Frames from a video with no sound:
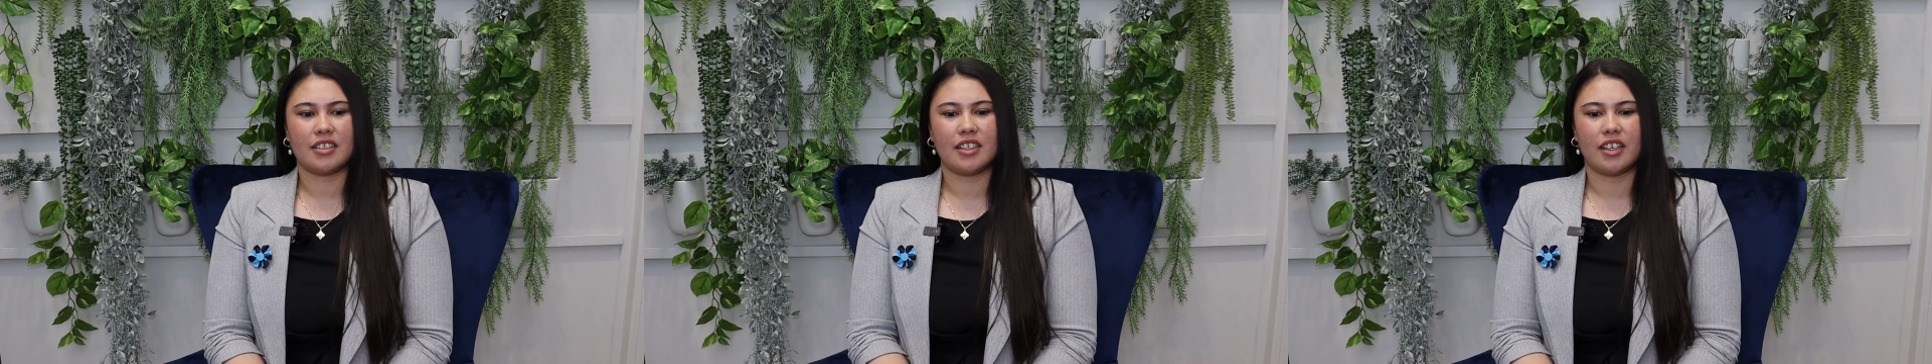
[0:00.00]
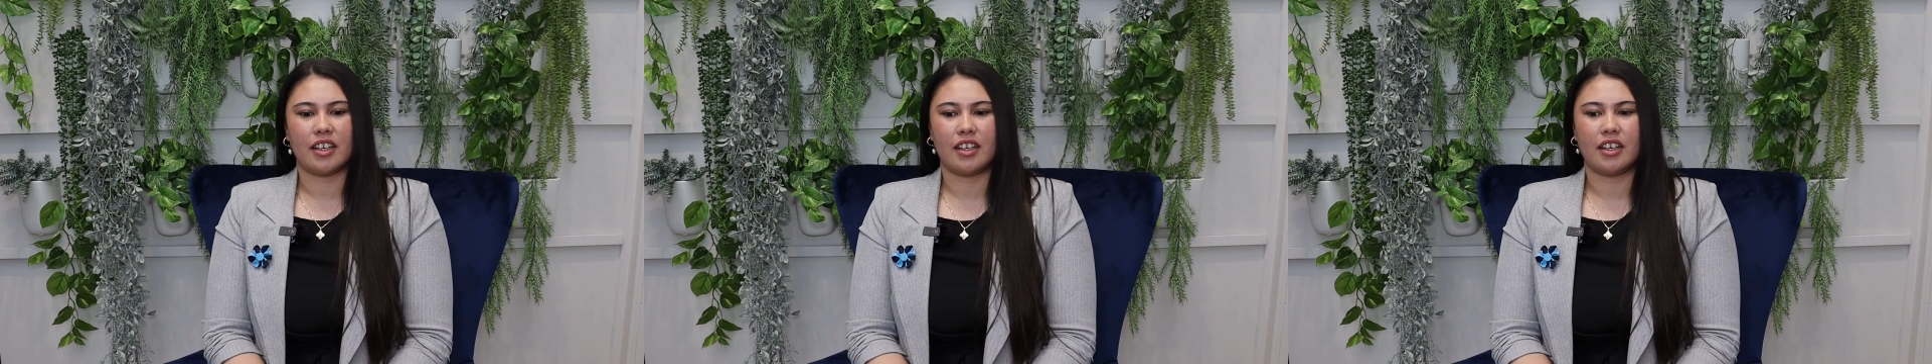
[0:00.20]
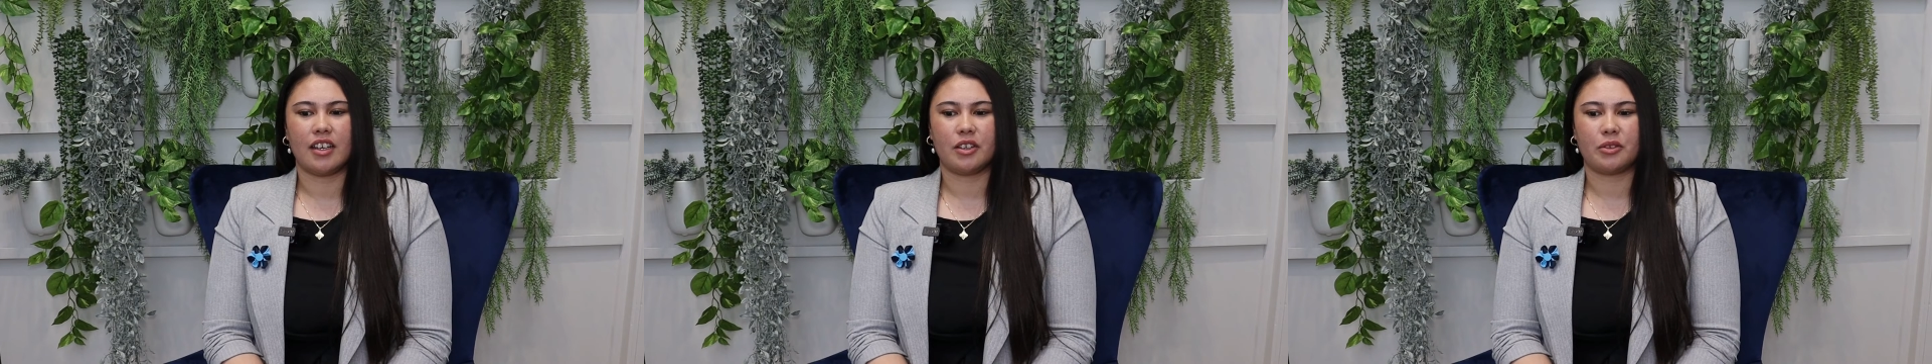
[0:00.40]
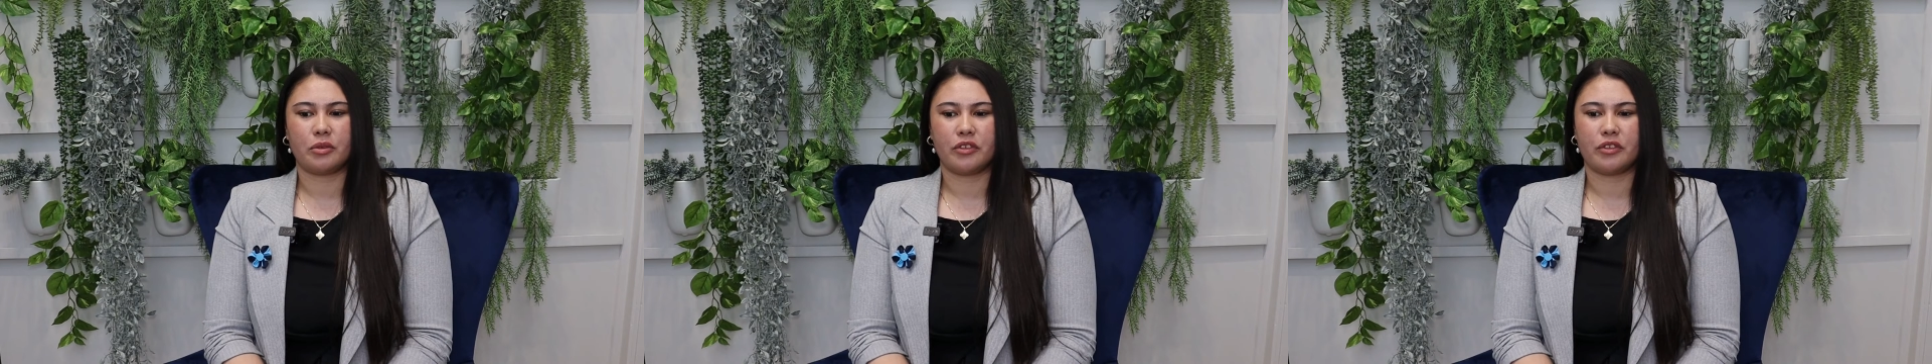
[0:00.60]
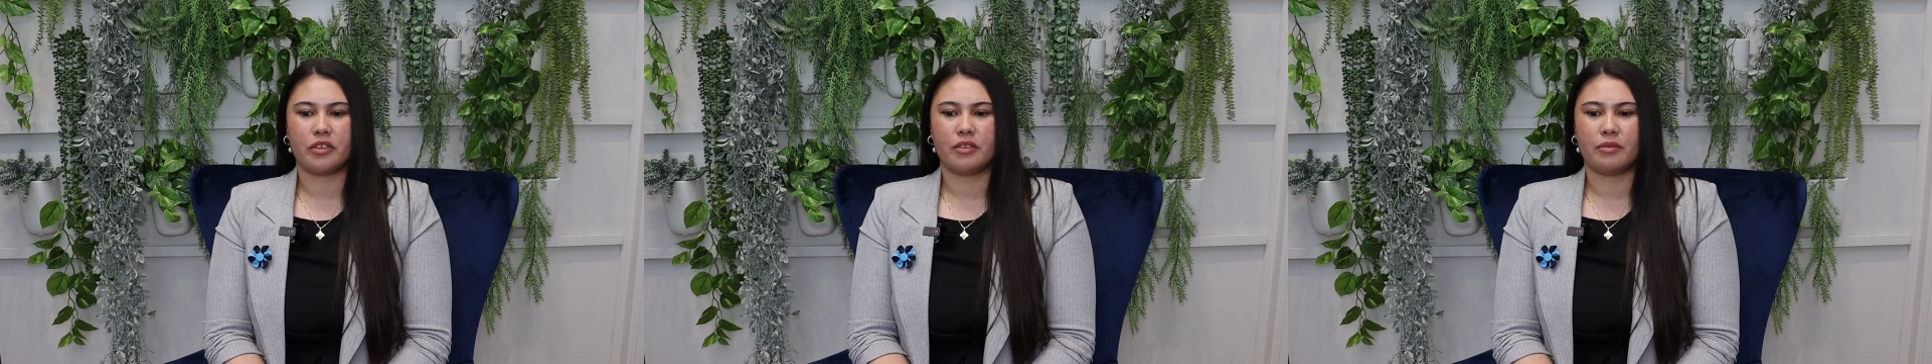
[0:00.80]
to connect
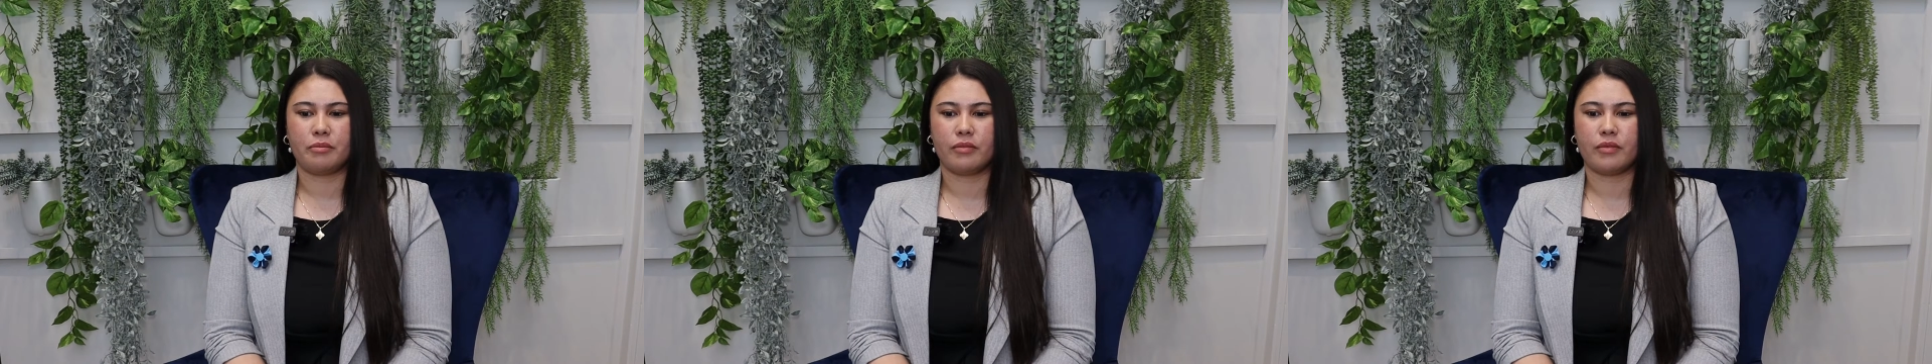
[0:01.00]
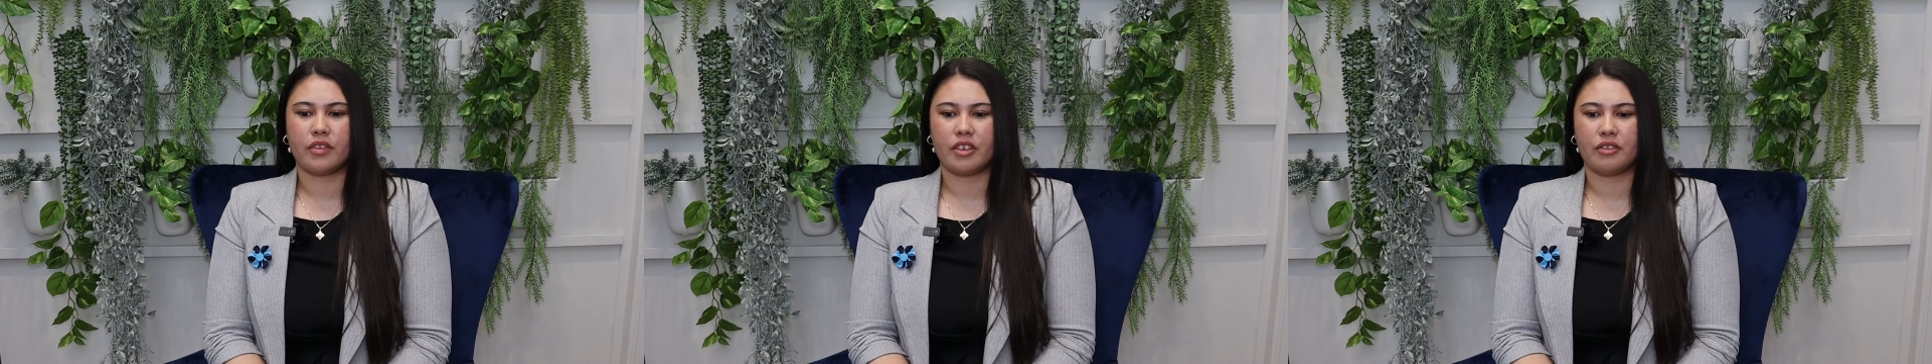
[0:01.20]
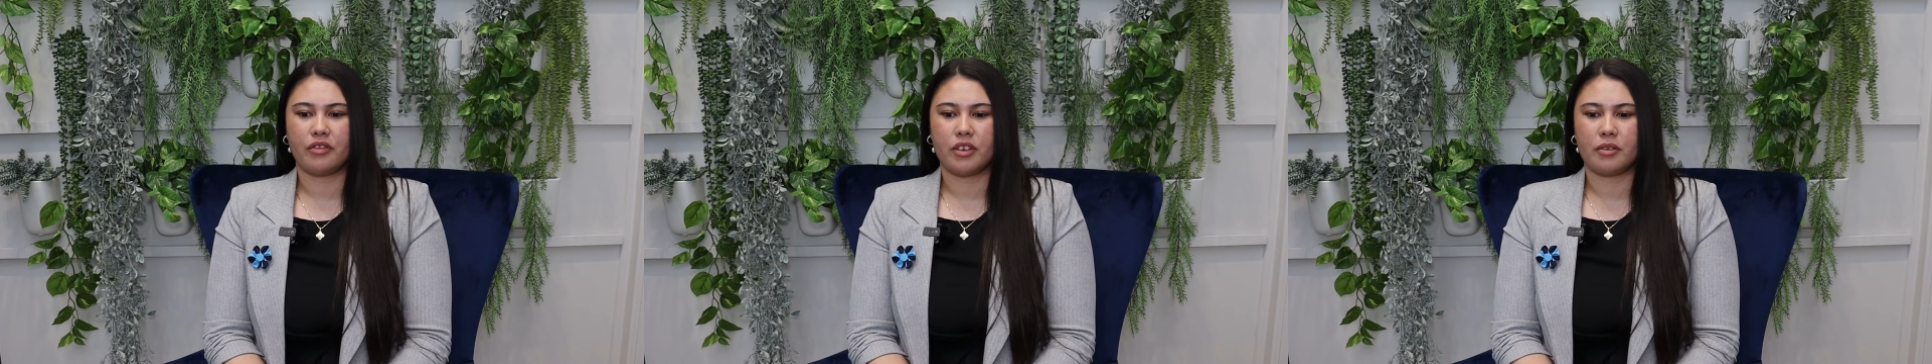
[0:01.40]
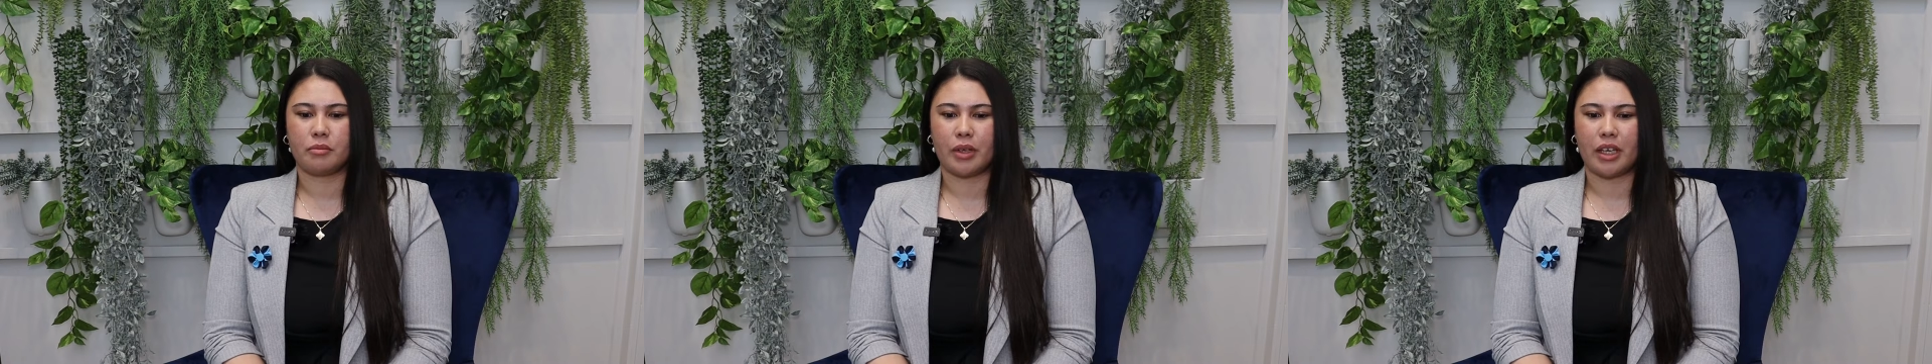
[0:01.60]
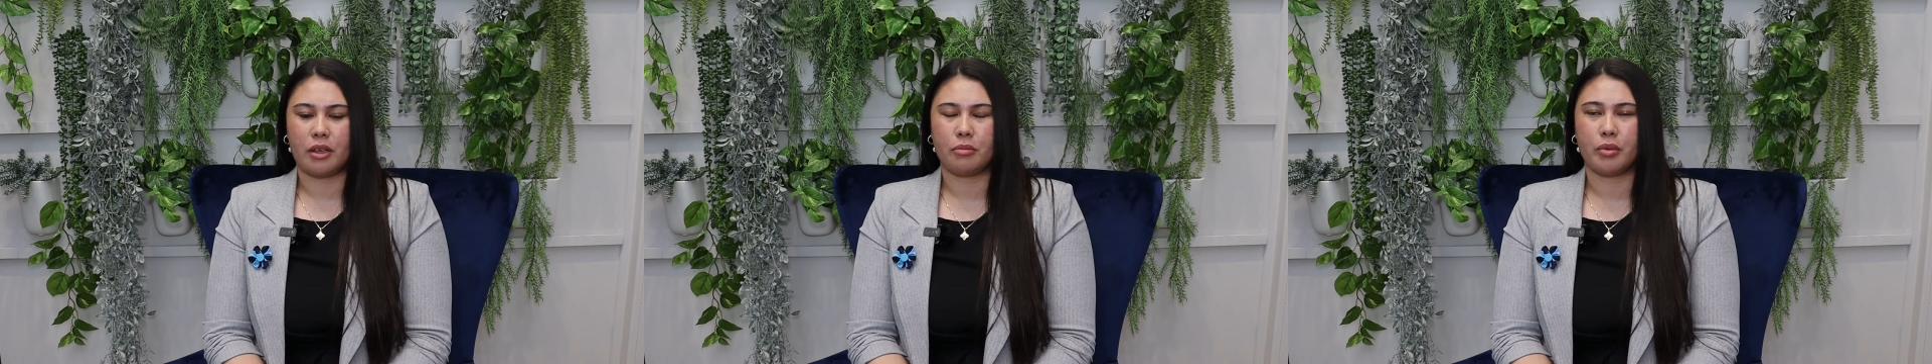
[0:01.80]
with different
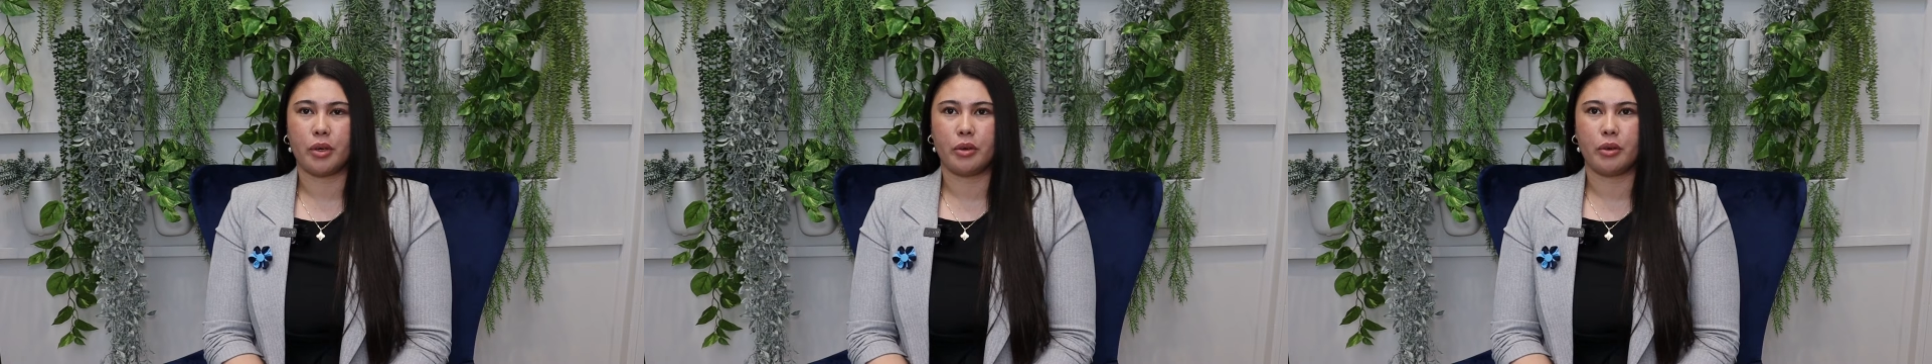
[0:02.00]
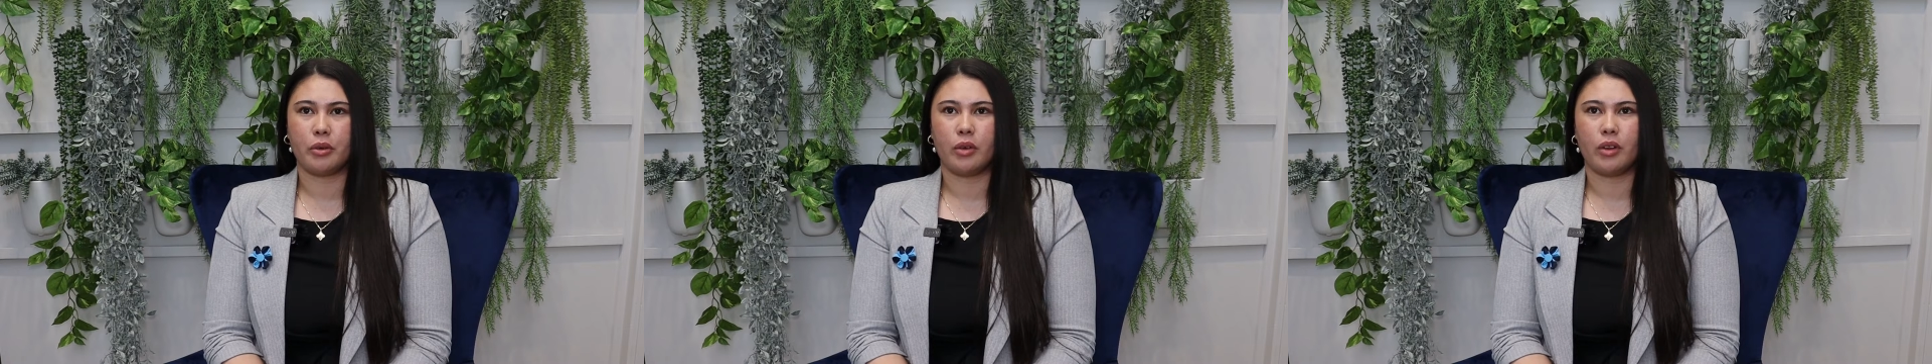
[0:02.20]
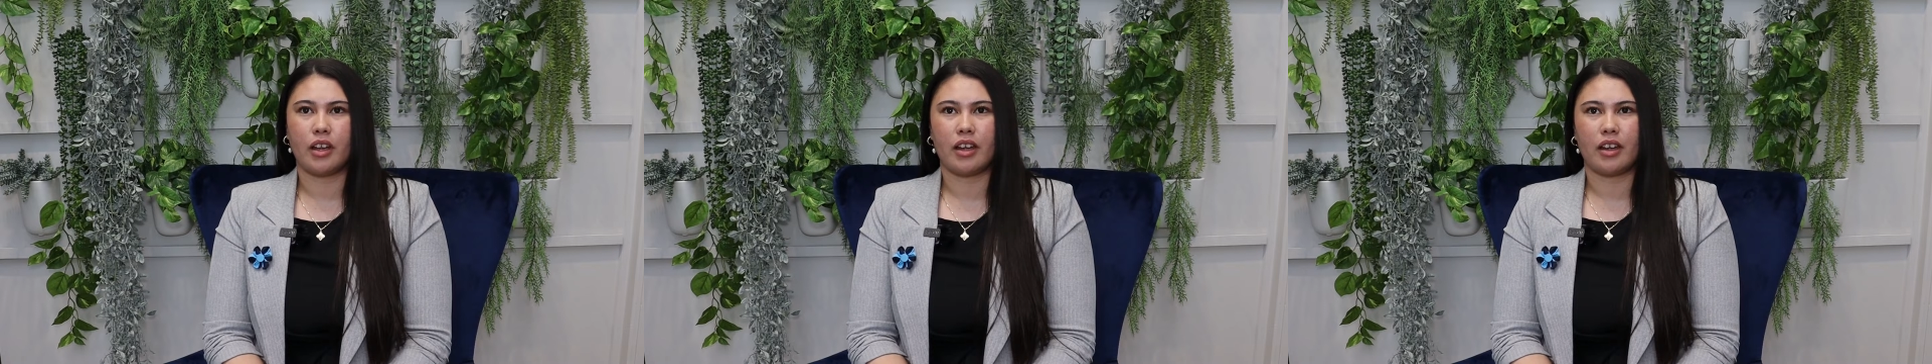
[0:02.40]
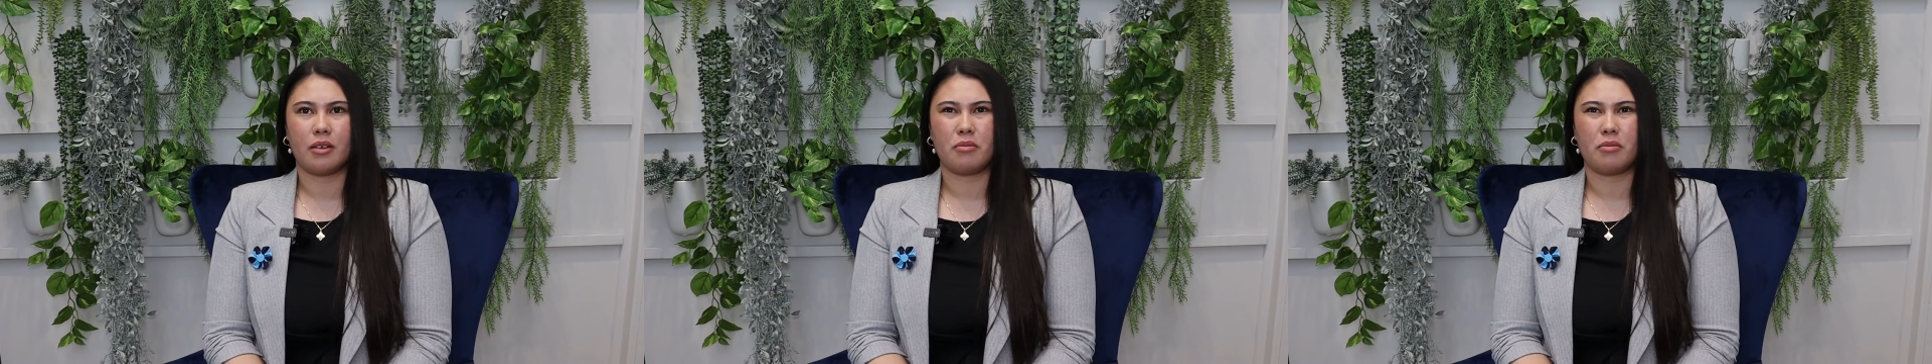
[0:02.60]
people,